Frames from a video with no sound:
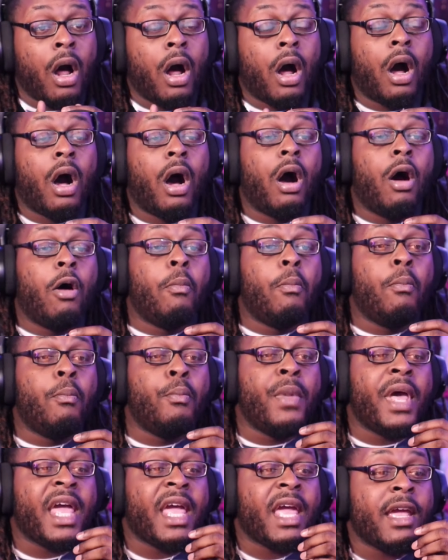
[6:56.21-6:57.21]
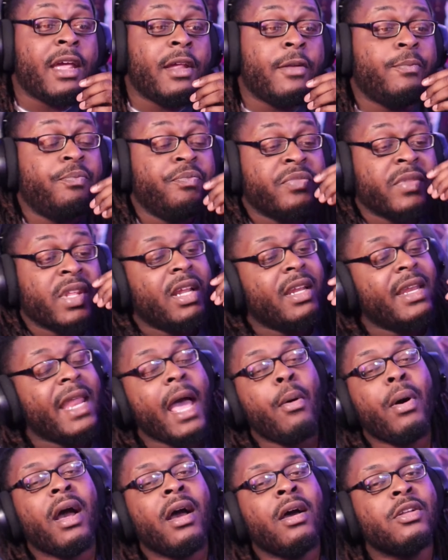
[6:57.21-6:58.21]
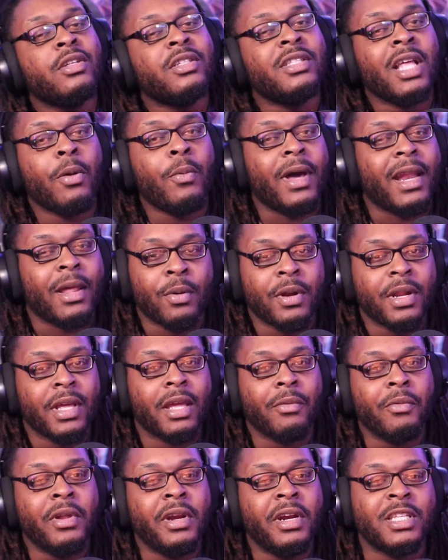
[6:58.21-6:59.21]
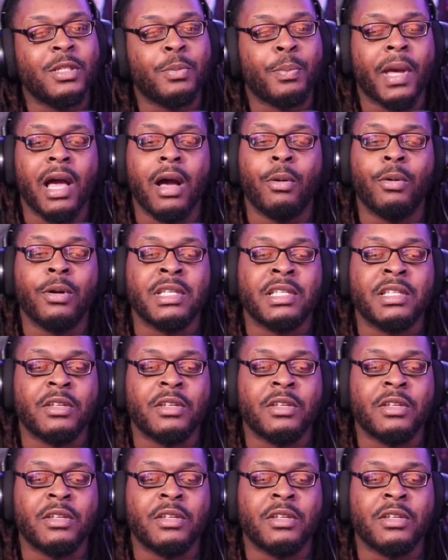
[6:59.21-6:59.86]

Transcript: Oh man. Now I understand why they want to get rid of these powers